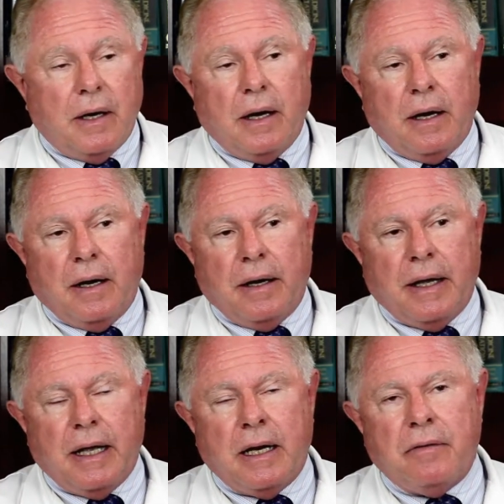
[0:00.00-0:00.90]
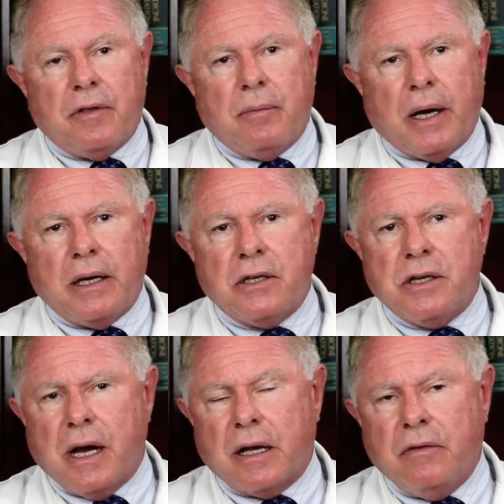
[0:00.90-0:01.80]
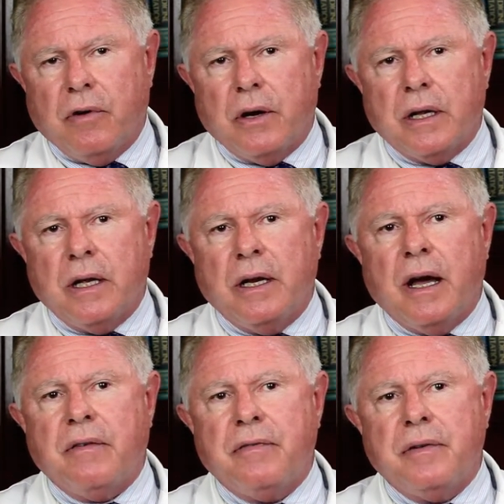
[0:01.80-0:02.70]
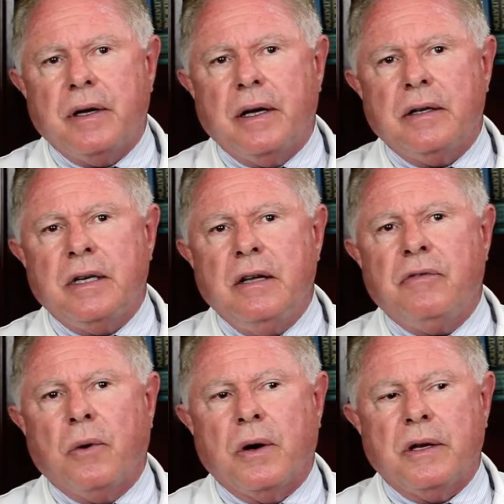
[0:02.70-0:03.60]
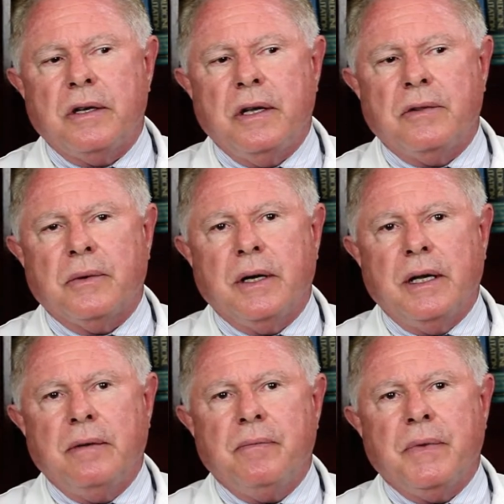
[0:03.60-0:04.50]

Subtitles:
And if the body is not converting enough T4 to T3,